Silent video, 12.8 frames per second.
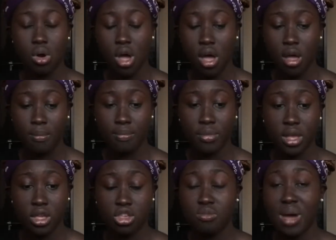um,
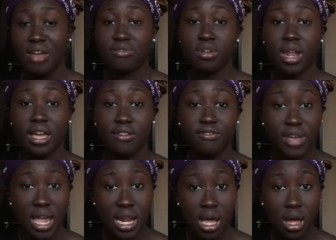you might feel like a
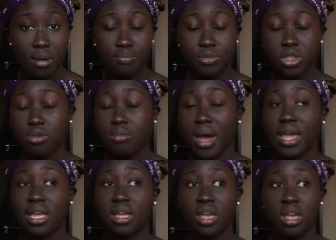failure, you
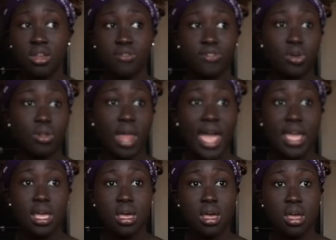might feel
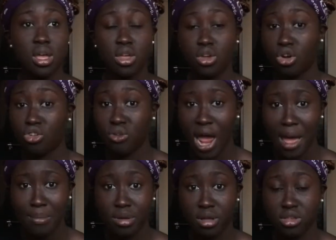like you're
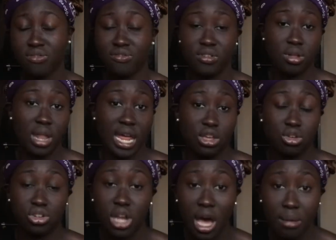crap, you feel like
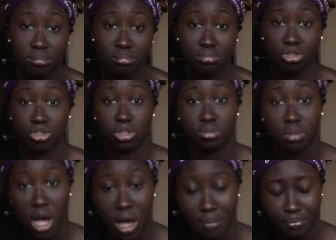you're dumb, not
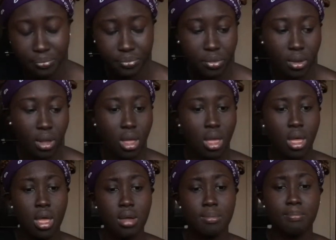smart,
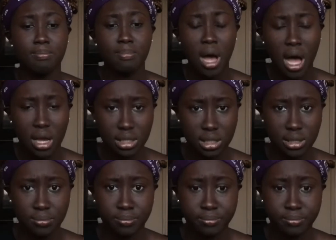but